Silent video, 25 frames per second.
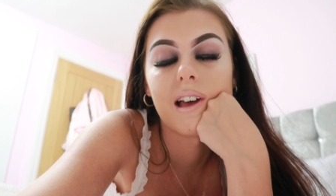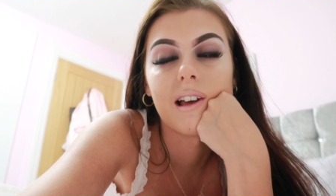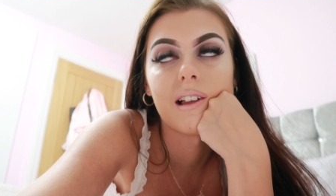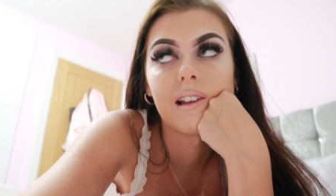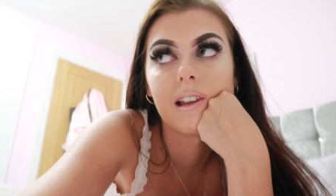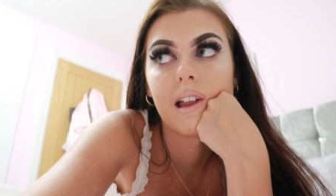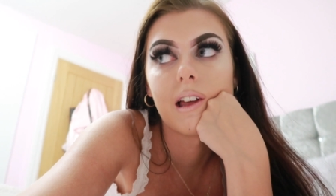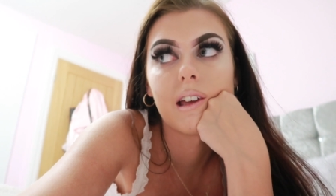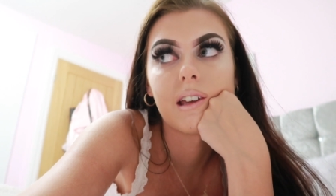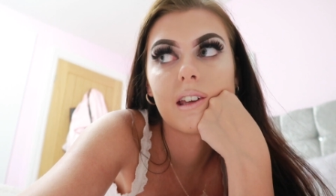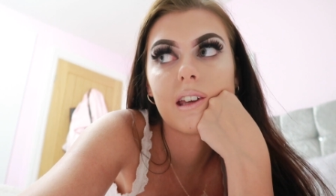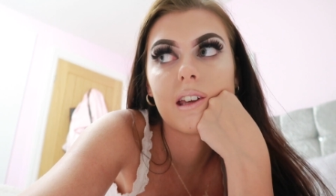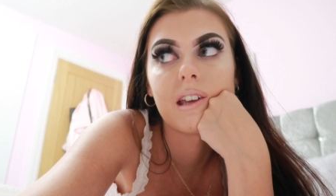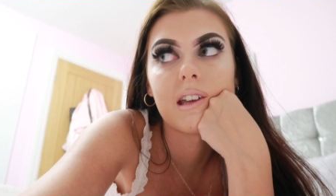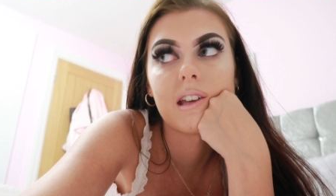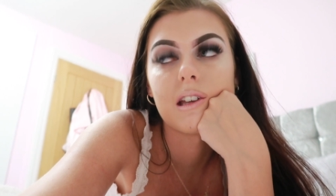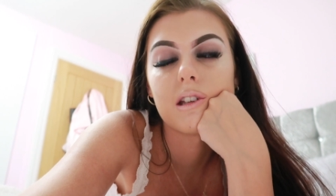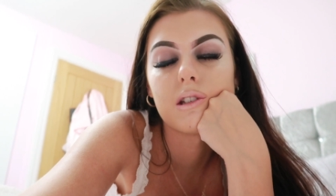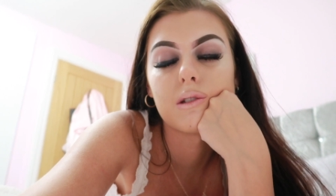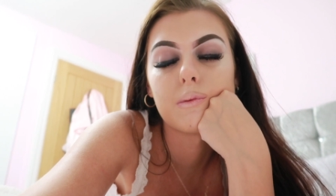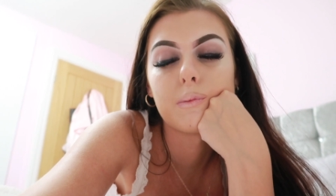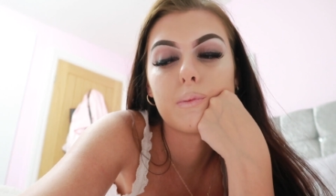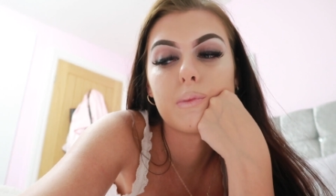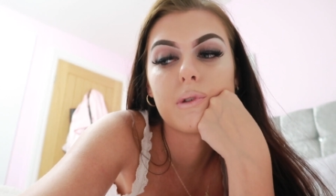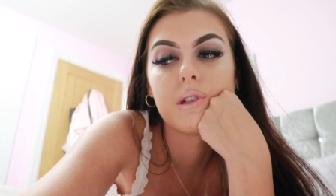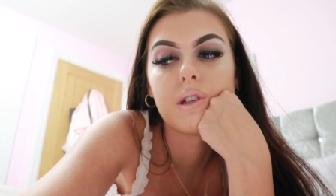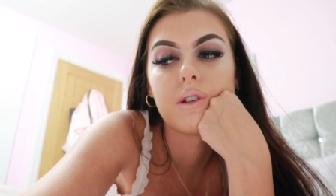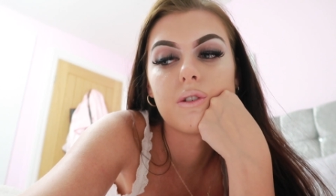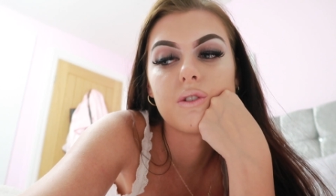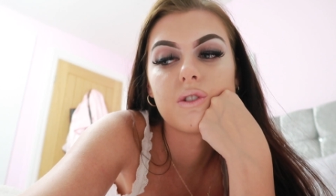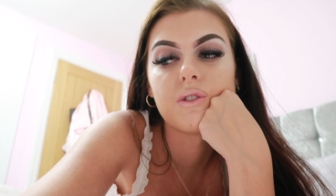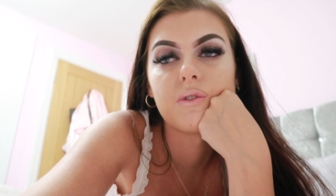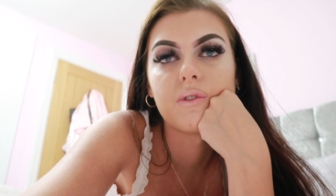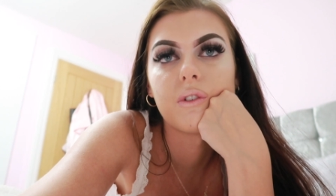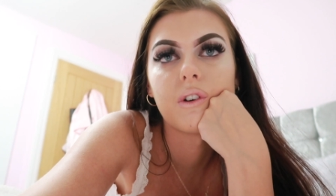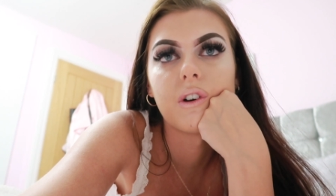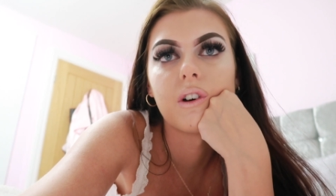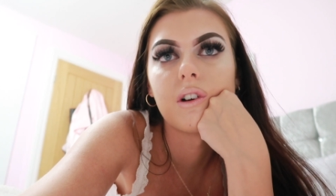set. Like, it is
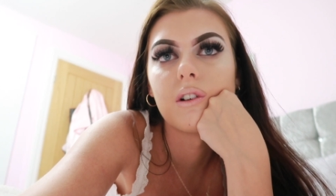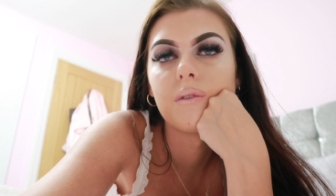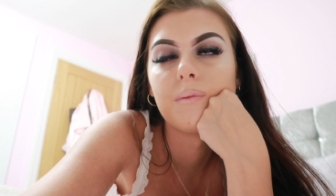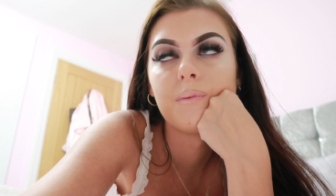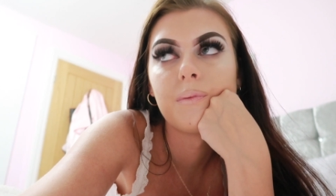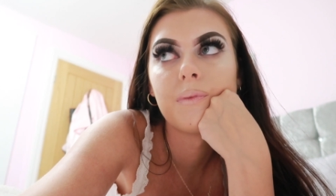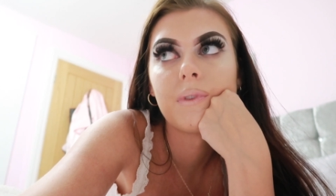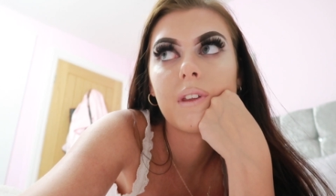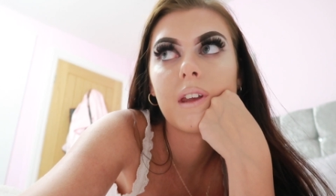beautiful.